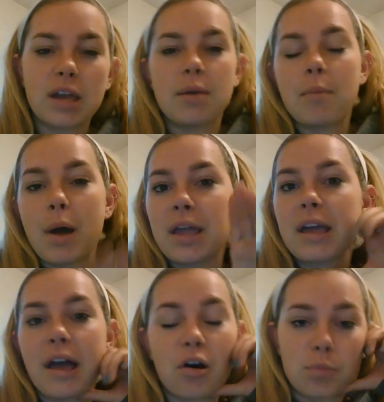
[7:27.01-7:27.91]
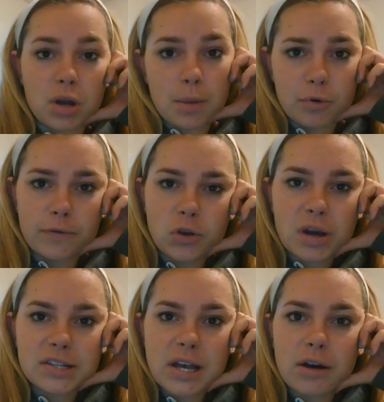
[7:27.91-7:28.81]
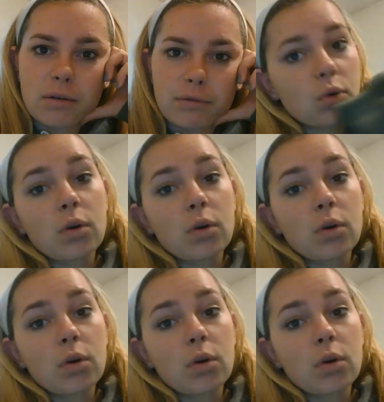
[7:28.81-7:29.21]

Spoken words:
and it might help a couple of you guys out.